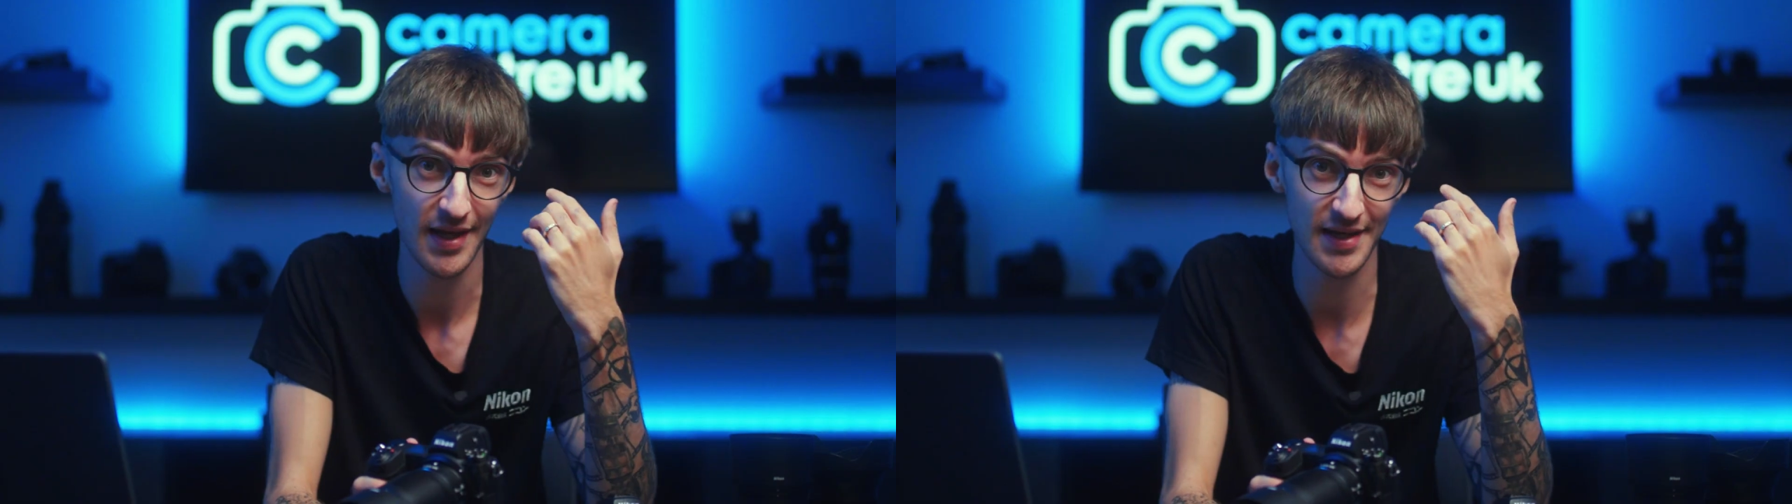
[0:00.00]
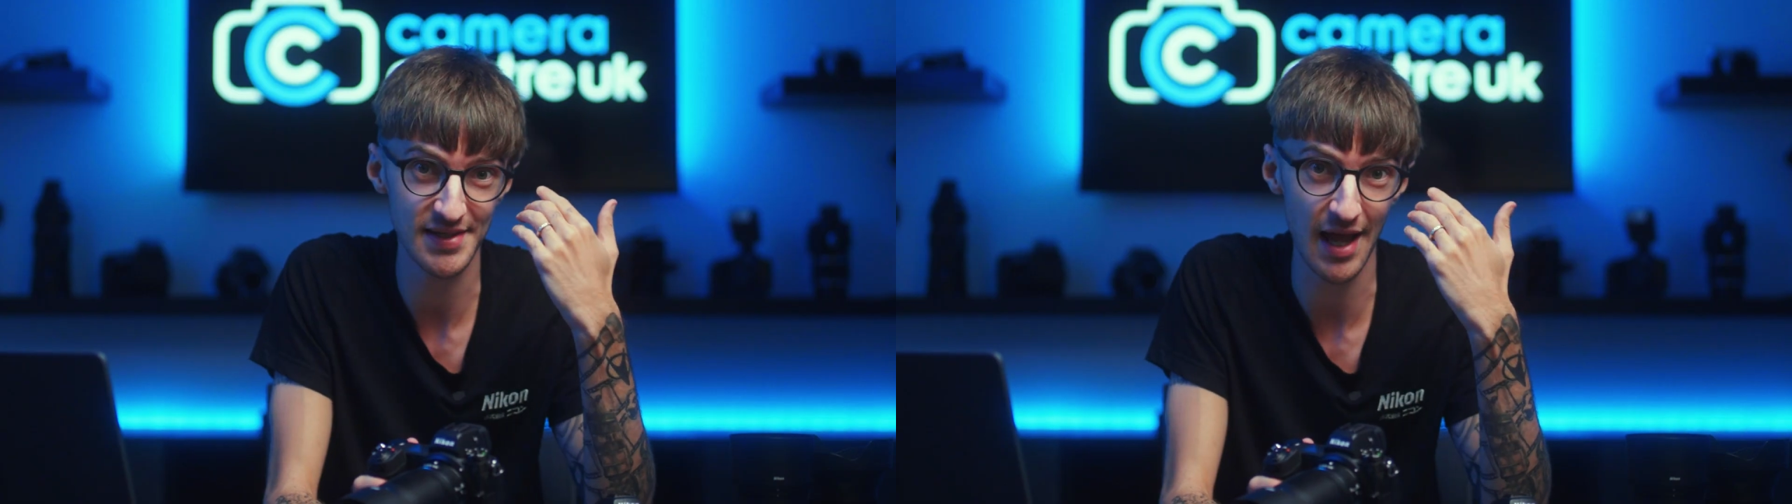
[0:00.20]

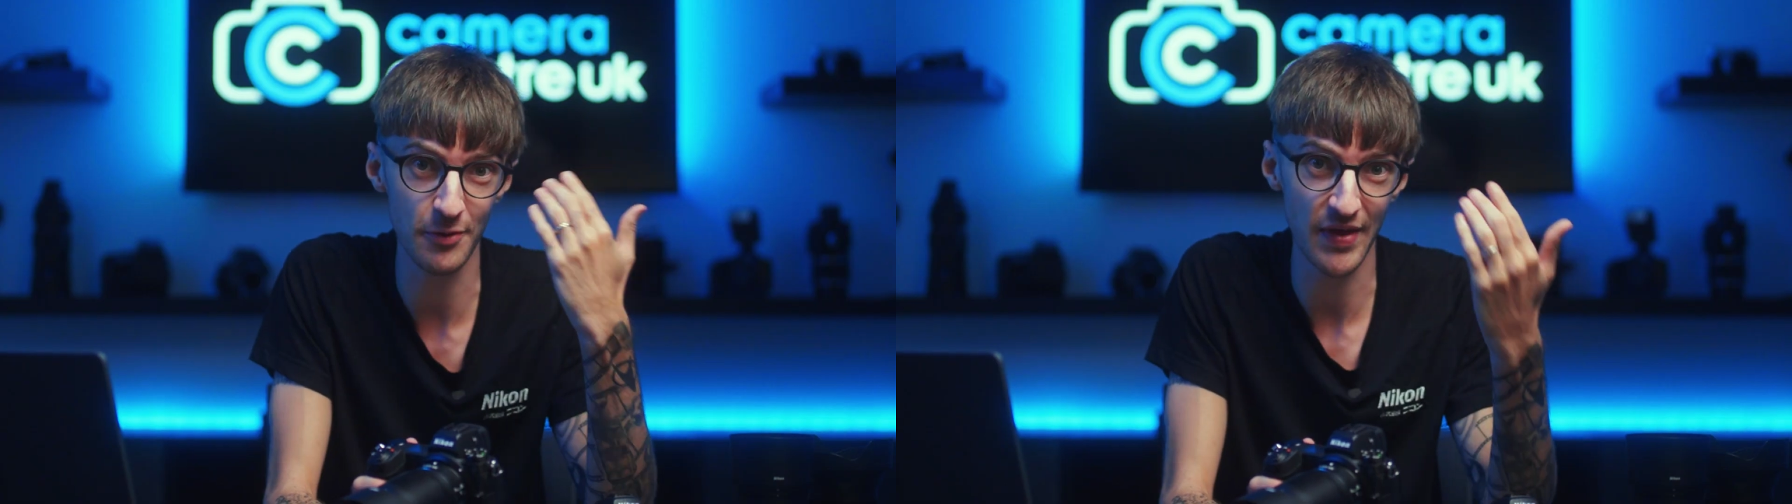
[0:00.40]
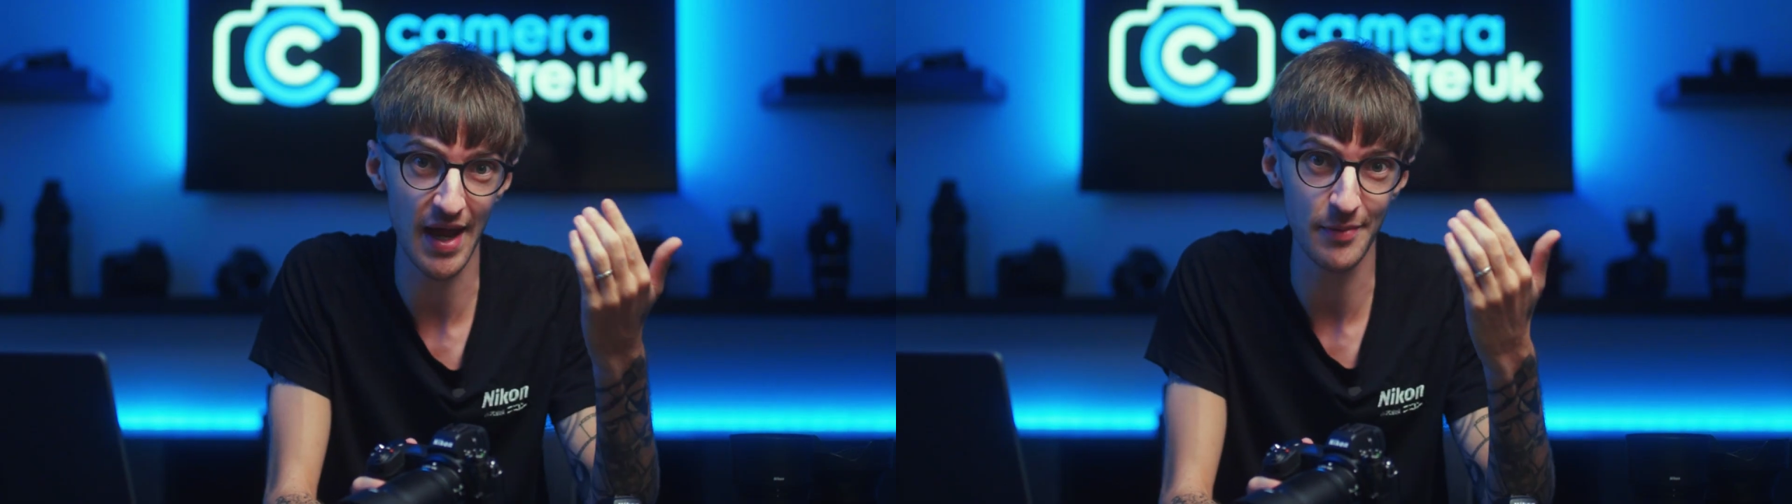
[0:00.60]
is
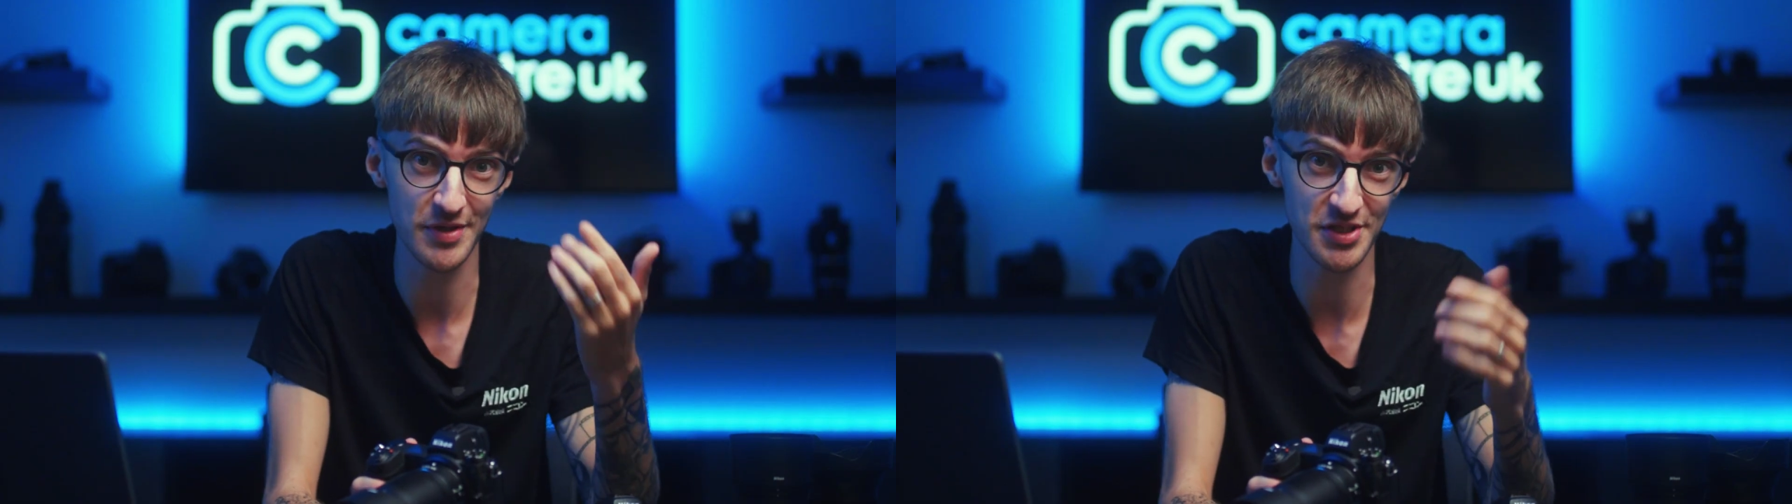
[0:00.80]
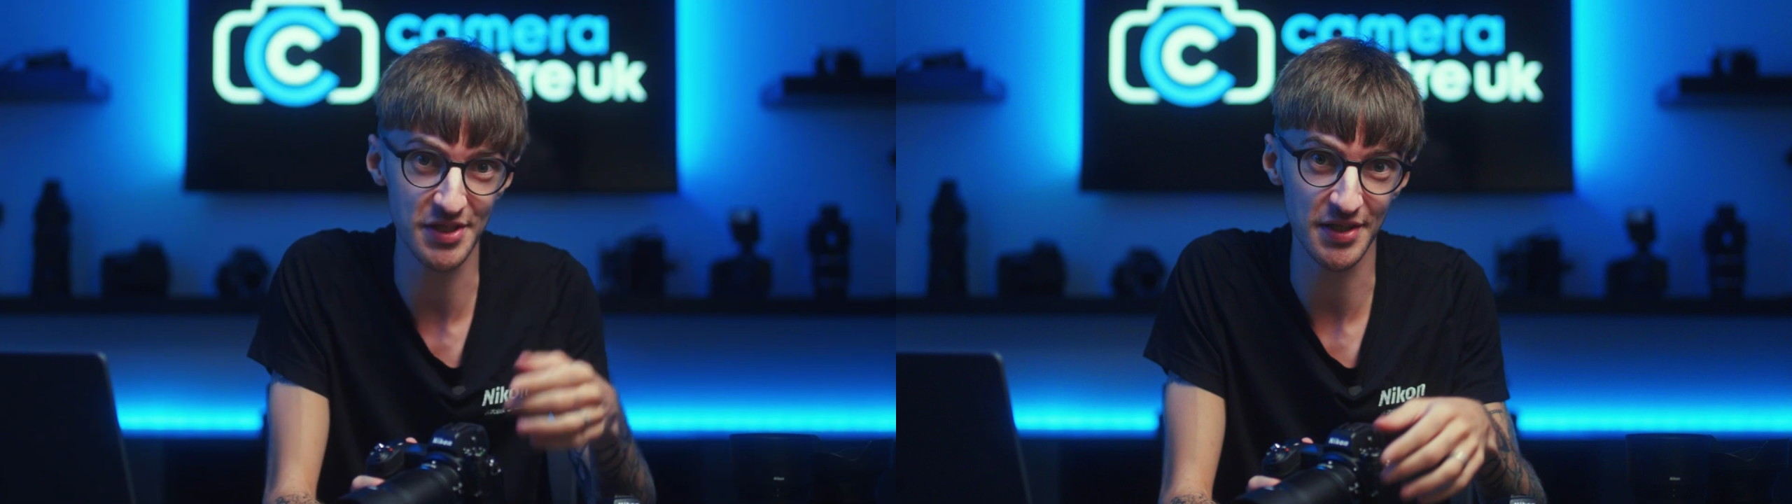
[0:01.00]
how that
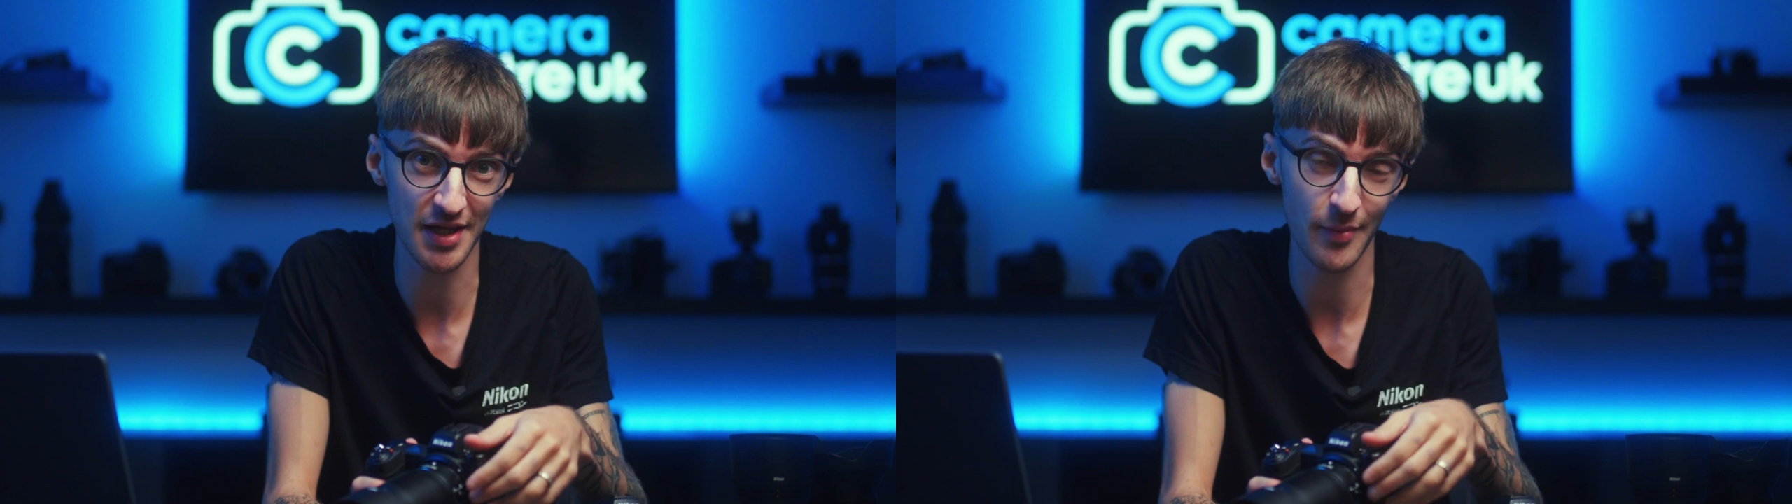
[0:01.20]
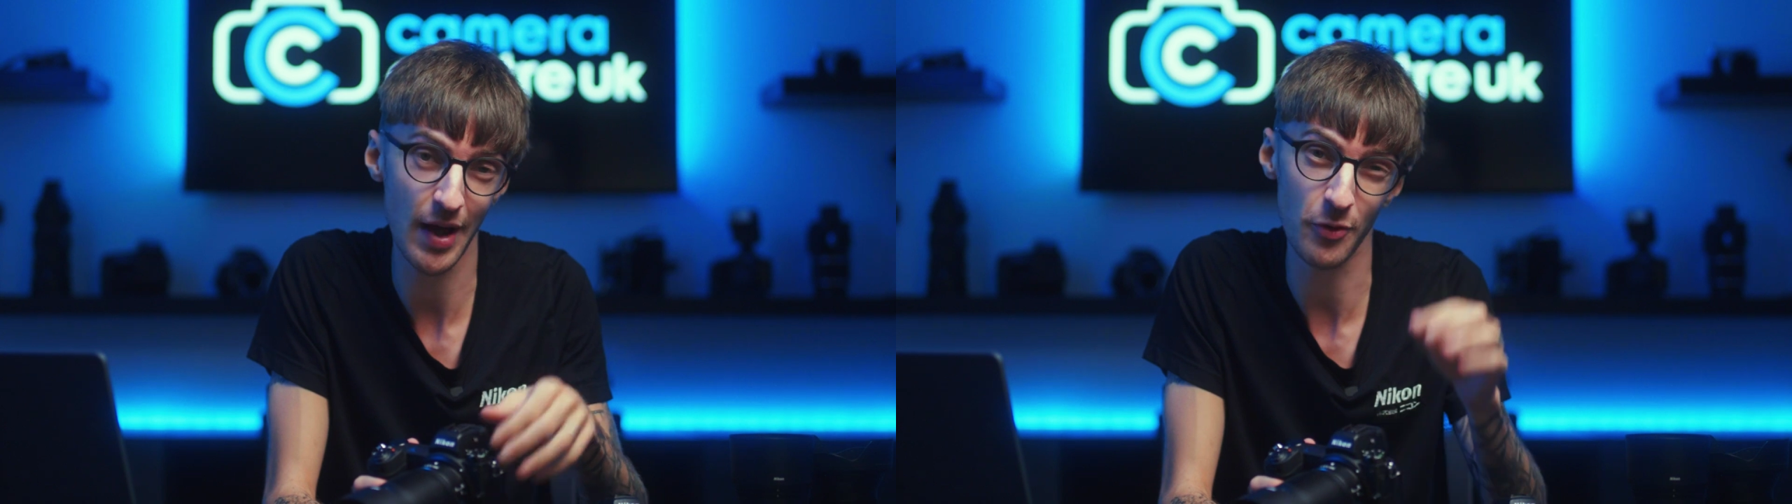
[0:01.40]
image is going to
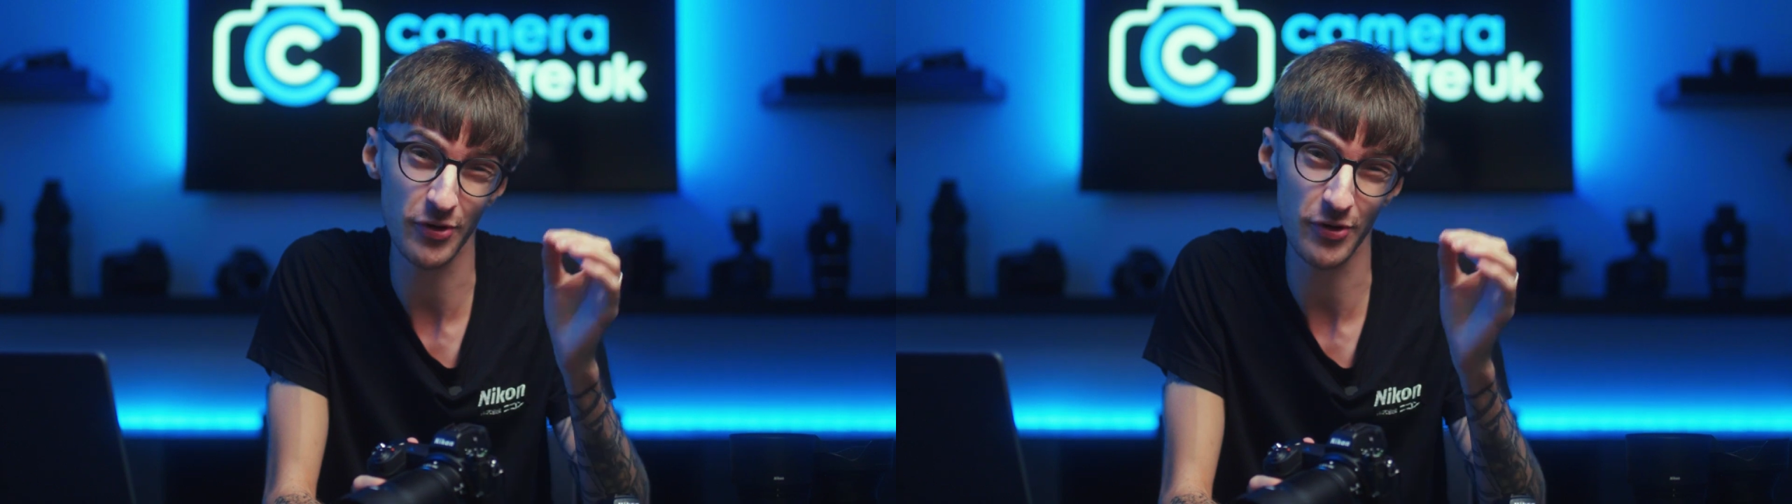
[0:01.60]
come out,